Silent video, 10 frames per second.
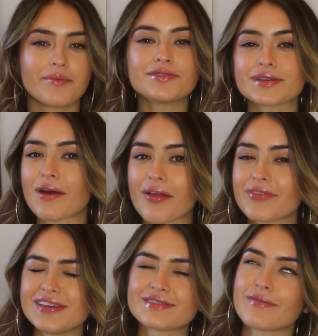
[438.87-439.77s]
I'm using all
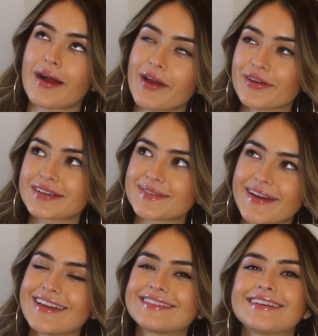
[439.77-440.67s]
of these from my own
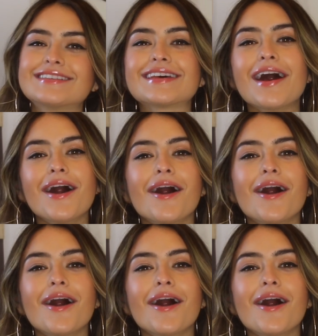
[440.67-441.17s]
experiences,